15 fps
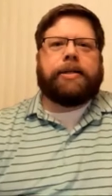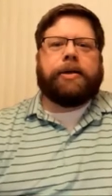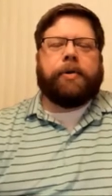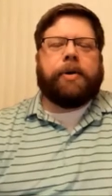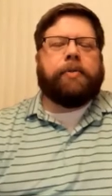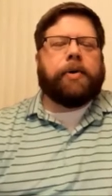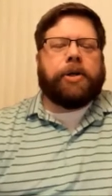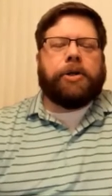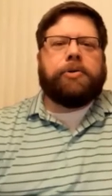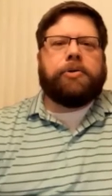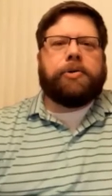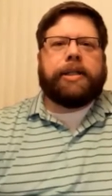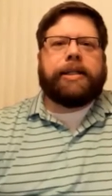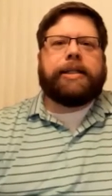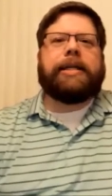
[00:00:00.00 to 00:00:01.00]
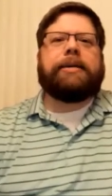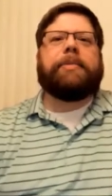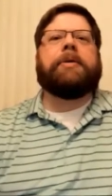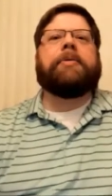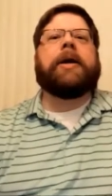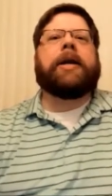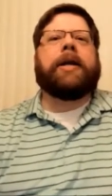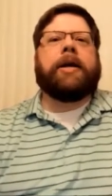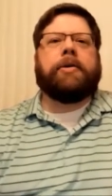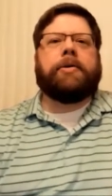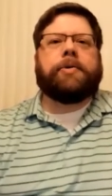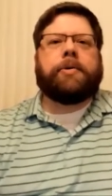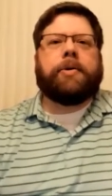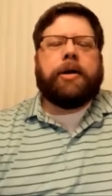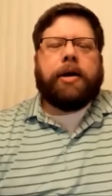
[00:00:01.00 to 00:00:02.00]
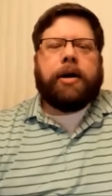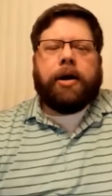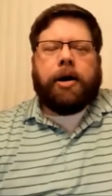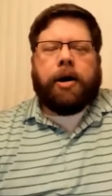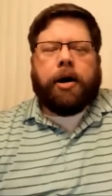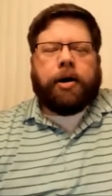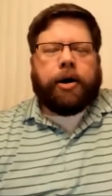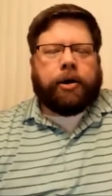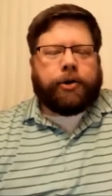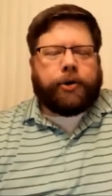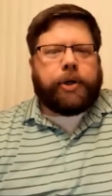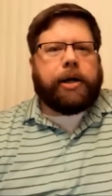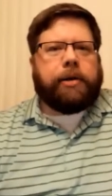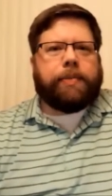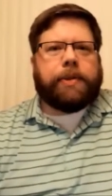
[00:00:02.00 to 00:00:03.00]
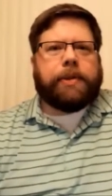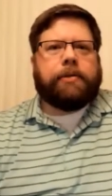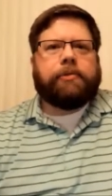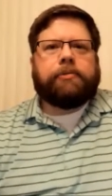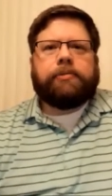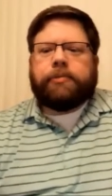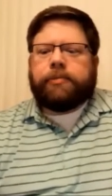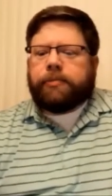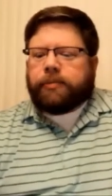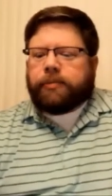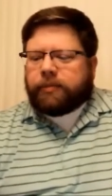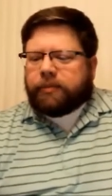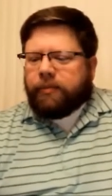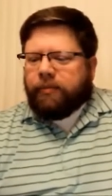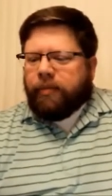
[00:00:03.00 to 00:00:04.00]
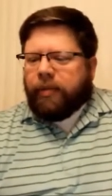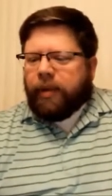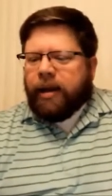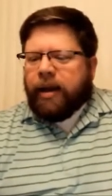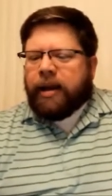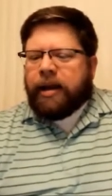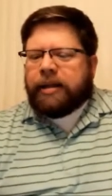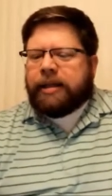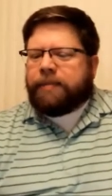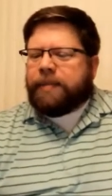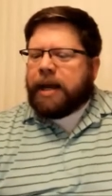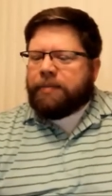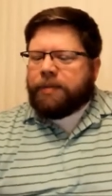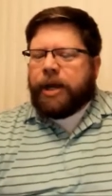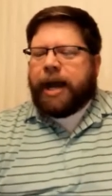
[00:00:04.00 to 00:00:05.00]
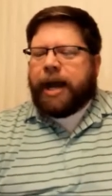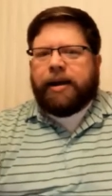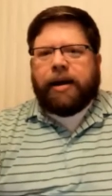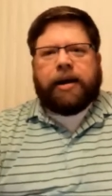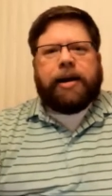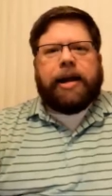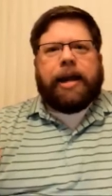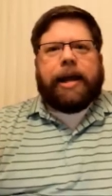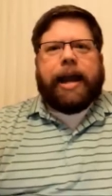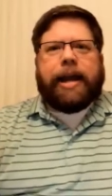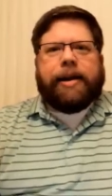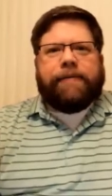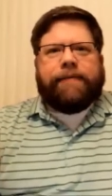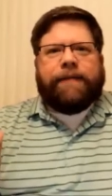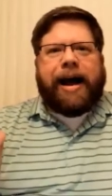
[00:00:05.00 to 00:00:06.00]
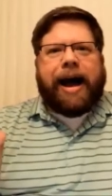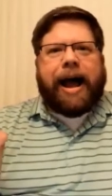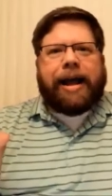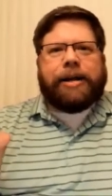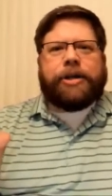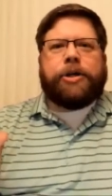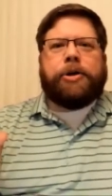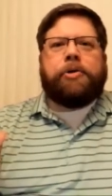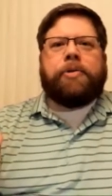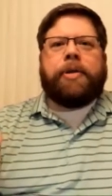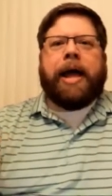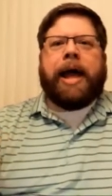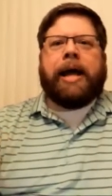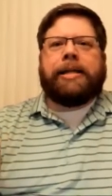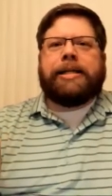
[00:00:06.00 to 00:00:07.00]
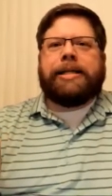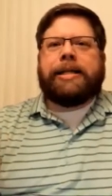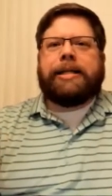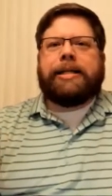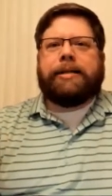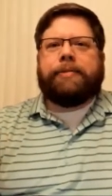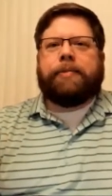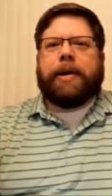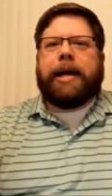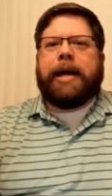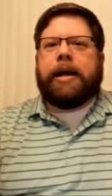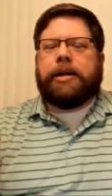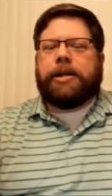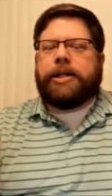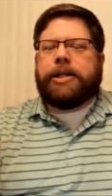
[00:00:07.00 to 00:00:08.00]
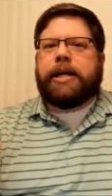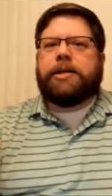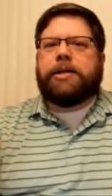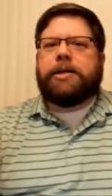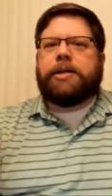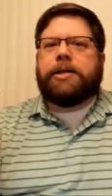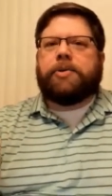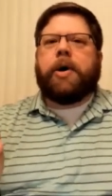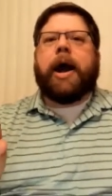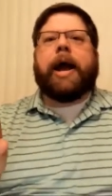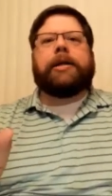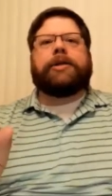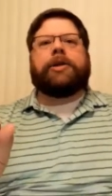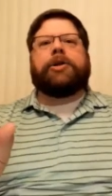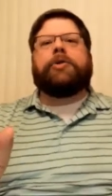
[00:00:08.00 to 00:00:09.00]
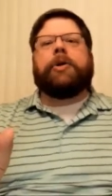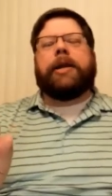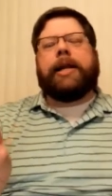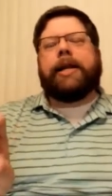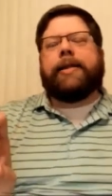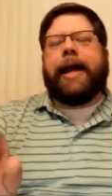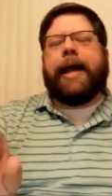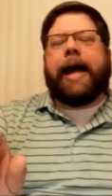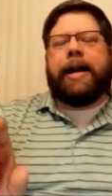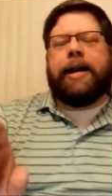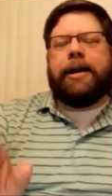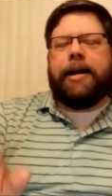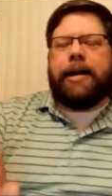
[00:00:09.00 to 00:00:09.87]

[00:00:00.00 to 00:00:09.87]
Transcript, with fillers: So we would use the CB radios on our trips and sometimes you had to you had to fine tune that just get it just right so you could get that